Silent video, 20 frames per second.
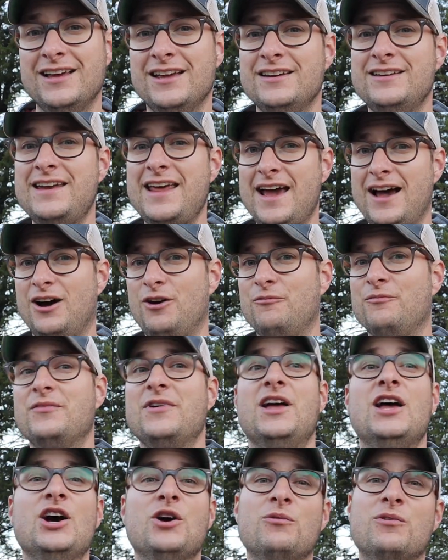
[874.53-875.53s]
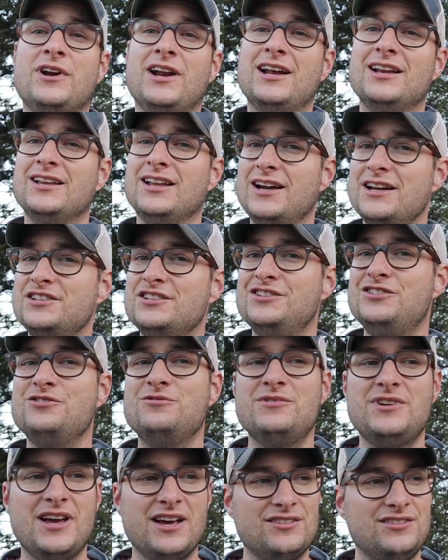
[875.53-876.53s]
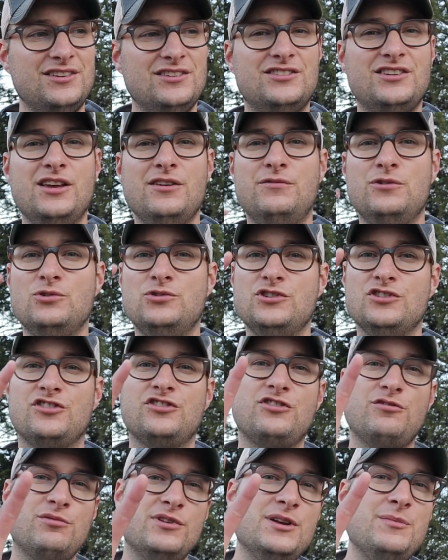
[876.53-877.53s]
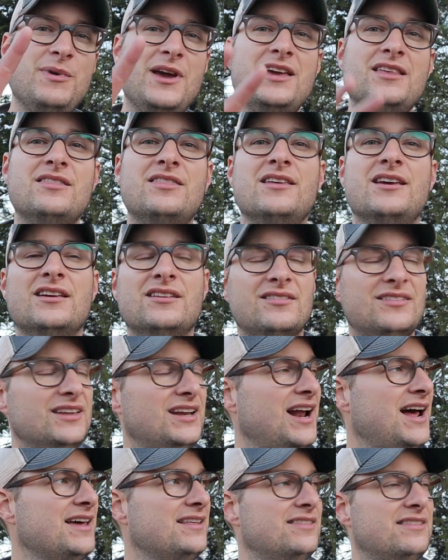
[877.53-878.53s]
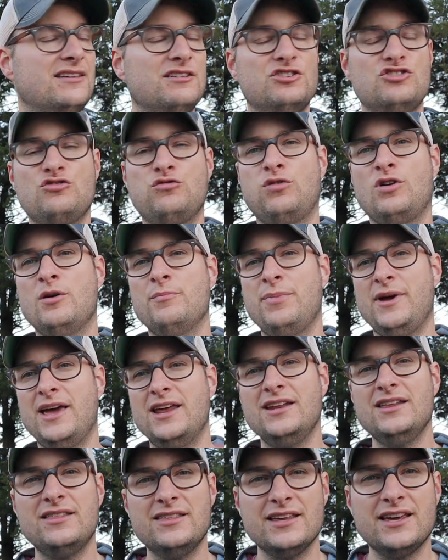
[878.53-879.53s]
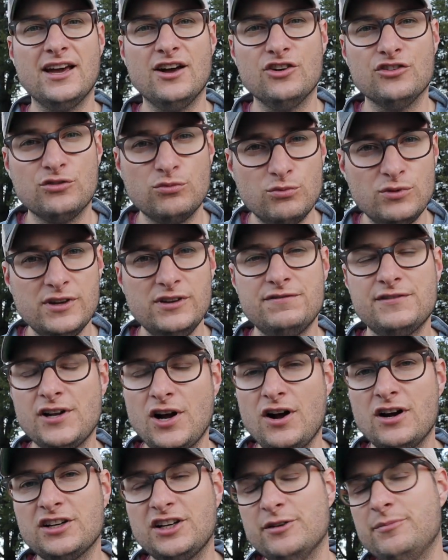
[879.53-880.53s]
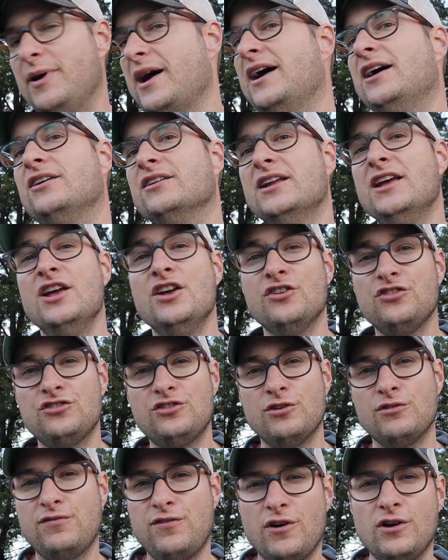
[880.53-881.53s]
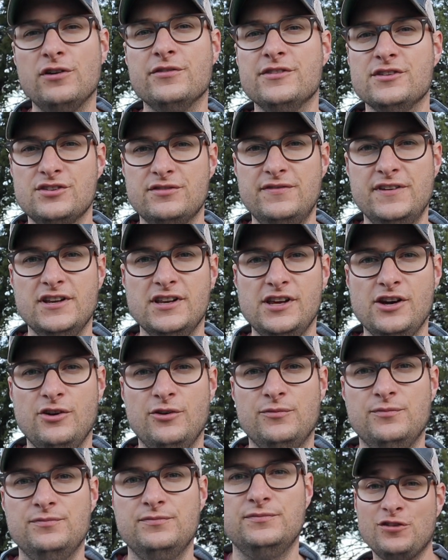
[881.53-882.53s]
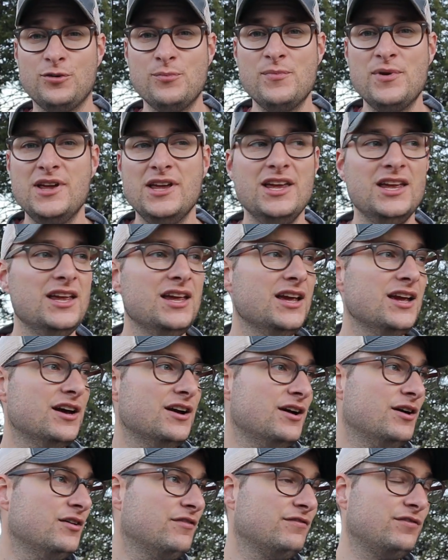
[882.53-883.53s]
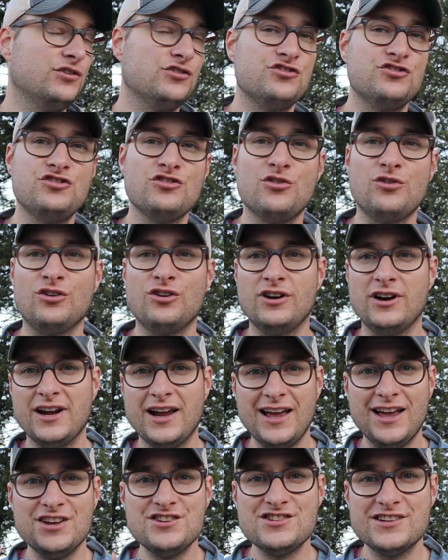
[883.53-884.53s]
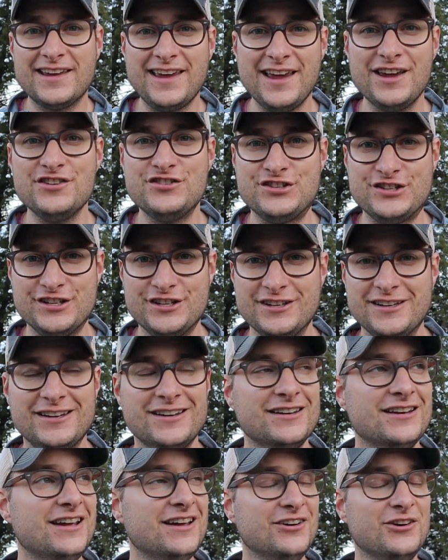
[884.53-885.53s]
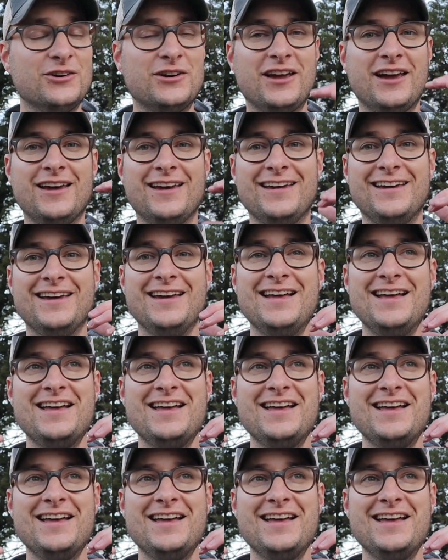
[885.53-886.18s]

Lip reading: Now, what I'd like to do next is give you just 3 main things that I think trump anything else we've talked about so far in this video. For me, for sure, education, okay?